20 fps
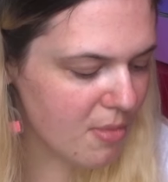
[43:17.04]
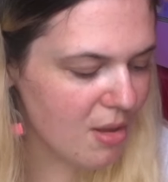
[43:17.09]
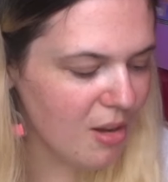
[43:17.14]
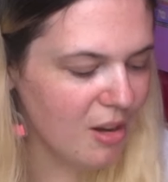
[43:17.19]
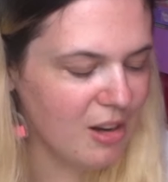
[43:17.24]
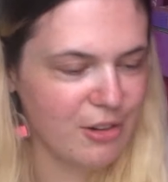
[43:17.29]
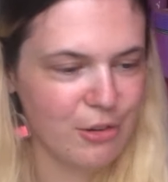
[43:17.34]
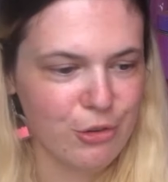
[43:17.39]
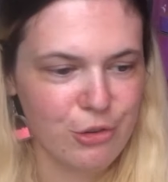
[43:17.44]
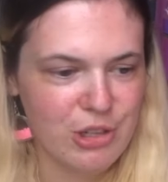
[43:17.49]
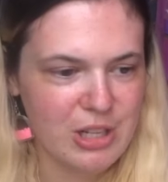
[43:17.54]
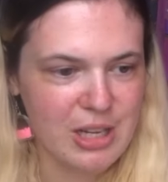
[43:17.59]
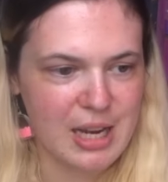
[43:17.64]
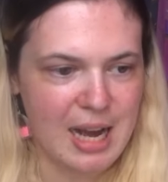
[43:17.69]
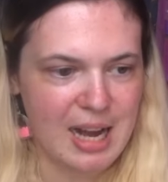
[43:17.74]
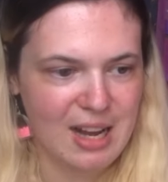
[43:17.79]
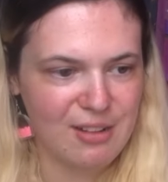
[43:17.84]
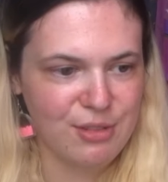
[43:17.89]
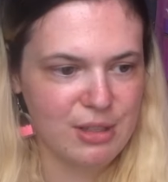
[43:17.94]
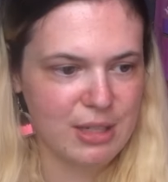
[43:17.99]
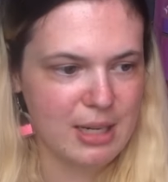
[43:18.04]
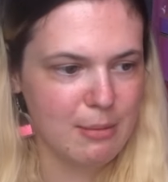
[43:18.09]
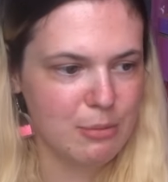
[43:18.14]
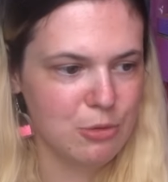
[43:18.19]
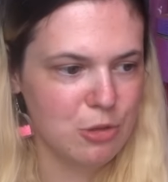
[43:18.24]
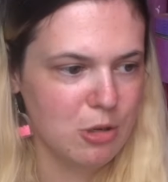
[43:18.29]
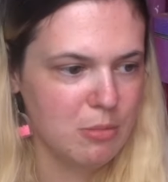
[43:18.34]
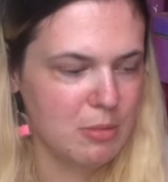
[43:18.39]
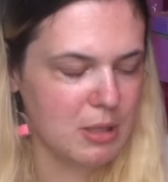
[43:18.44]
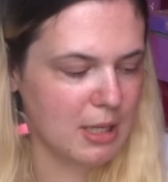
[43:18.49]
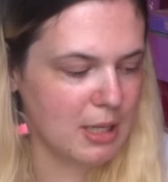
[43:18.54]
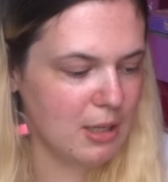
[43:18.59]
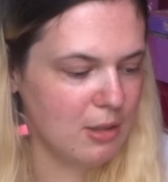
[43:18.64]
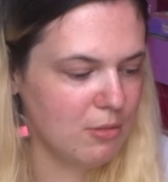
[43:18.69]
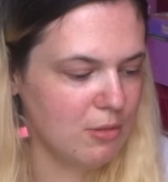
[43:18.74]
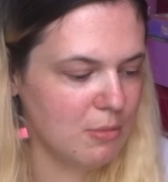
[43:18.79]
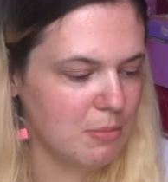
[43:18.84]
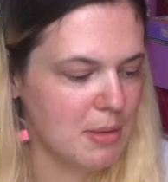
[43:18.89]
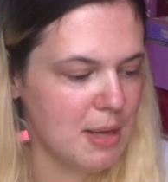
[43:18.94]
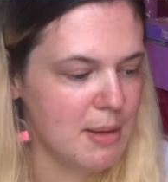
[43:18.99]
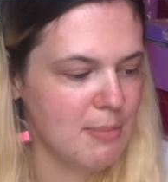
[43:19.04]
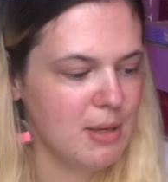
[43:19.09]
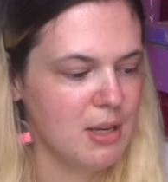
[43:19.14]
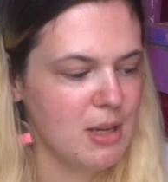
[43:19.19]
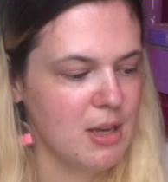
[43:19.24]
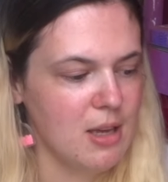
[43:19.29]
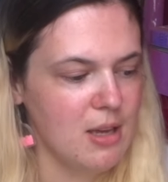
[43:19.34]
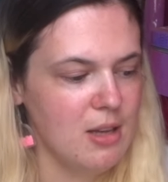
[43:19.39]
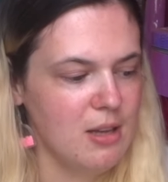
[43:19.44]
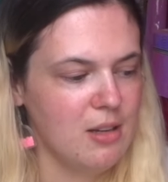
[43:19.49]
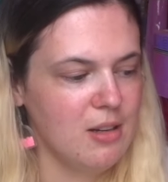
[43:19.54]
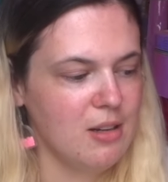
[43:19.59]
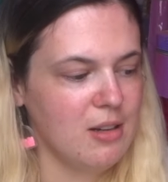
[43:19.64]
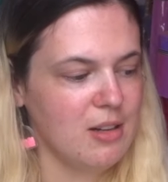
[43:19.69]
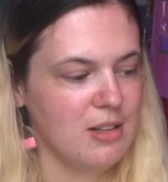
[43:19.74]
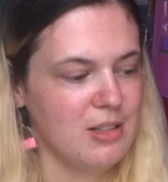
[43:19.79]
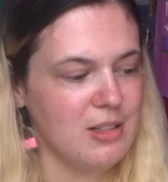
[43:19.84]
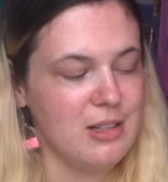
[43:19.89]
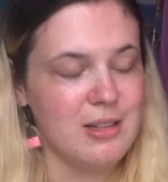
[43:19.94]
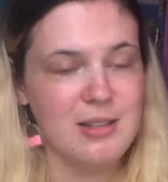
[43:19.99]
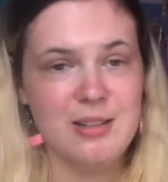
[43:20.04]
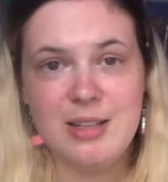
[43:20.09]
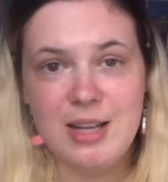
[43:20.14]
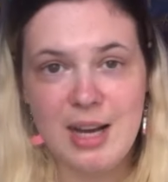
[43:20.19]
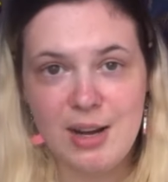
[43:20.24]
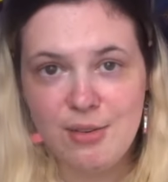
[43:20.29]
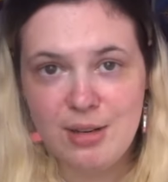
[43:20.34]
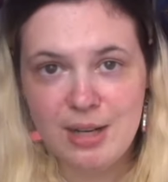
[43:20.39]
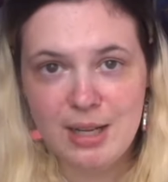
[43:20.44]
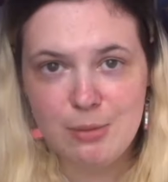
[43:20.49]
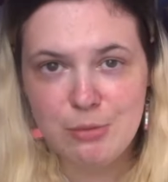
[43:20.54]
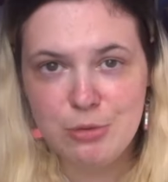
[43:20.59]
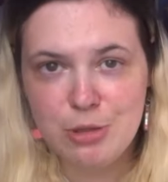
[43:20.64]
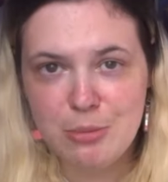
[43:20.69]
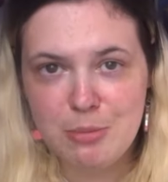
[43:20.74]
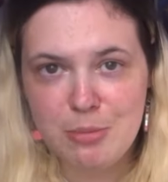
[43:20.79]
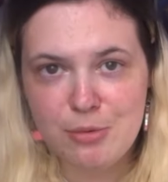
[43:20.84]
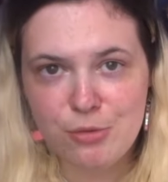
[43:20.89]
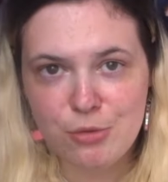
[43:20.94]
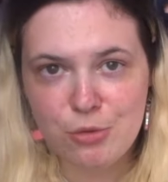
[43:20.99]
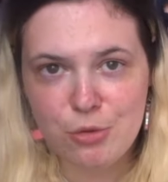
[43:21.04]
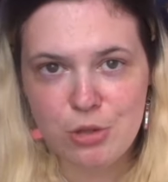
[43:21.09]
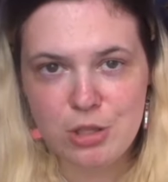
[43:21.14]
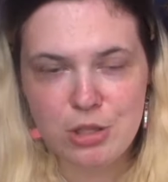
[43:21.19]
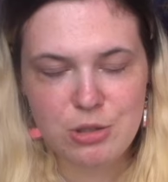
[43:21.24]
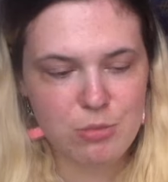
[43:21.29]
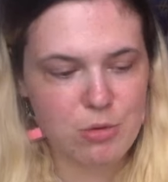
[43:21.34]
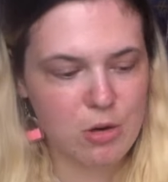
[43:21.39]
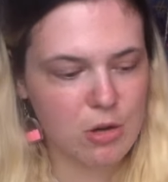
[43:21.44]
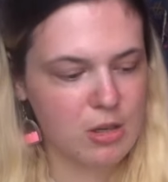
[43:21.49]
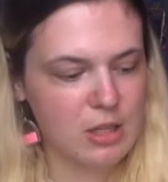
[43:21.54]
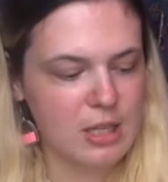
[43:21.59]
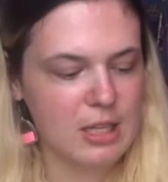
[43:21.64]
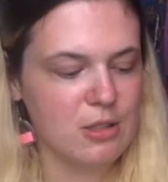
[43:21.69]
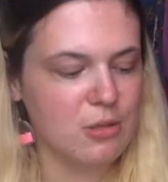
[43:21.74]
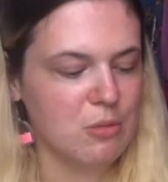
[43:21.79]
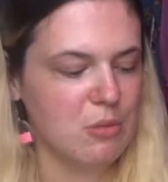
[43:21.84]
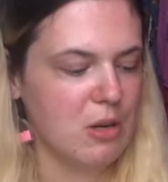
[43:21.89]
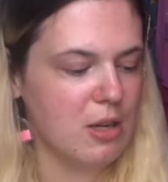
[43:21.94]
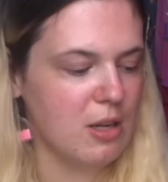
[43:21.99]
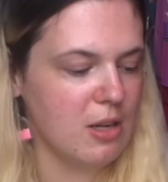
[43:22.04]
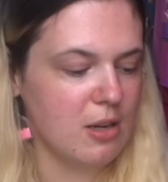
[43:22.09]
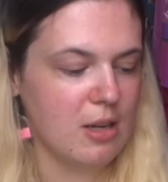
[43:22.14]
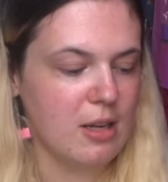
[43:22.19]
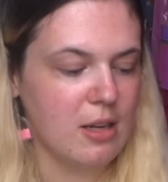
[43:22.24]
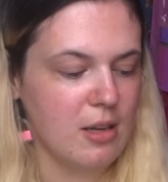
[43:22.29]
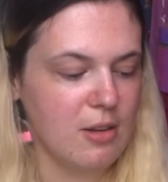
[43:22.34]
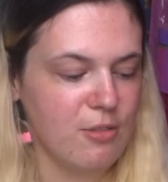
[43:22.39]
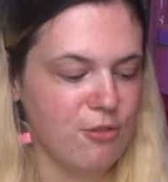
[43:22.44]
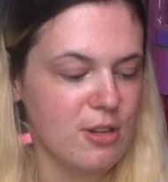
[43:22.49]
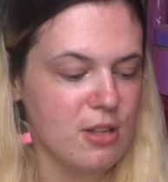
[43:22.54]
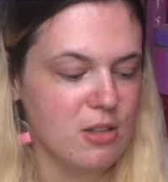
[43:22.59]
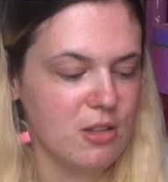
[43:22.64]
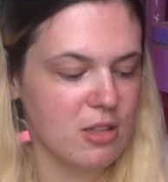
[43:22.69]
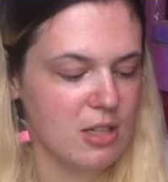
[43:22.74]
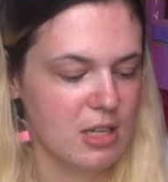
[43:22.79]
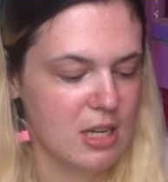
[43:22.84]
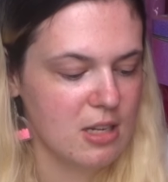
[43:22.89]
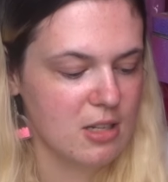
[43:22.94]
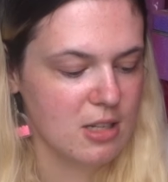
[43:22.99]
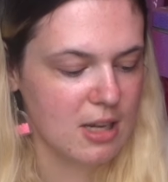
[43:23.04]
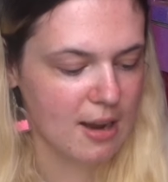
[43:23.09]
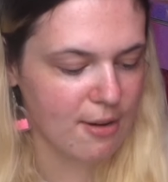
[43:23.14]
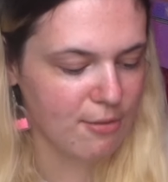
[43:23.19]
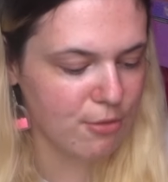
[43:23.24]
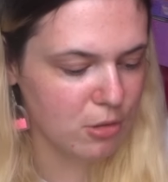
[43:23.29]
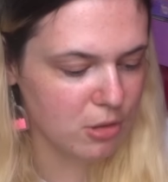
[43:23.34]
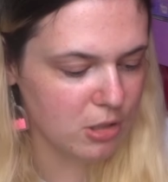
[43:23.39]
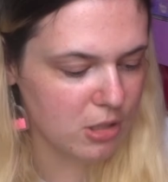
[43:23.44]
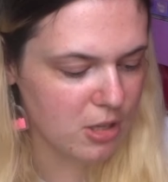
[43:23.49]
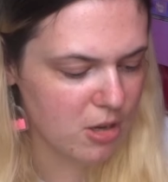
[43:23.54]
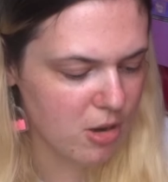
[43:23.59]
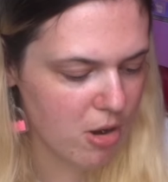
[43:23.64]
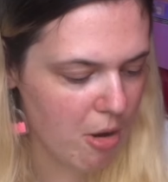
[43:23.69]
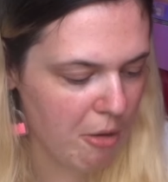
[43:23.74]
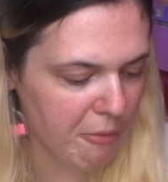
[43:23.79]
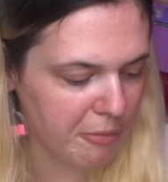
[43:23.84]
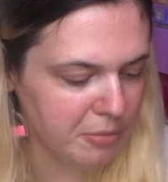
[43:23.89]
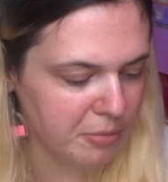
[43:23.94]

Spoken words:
I already have a laptop now. Maybe I didn't have a laptop before this one, that's why I felt the need to have one. I don't know.